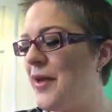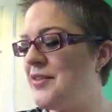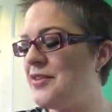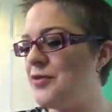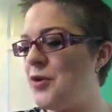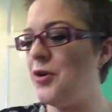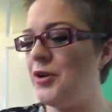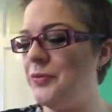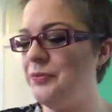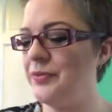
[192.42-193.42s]
Best of
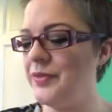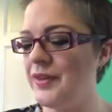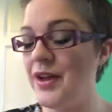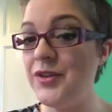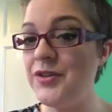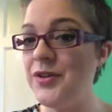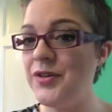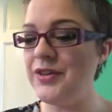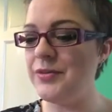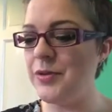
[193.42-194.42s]
all, I also
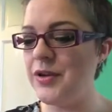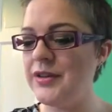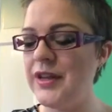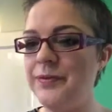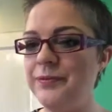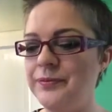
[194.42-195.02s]
got these from Aldi.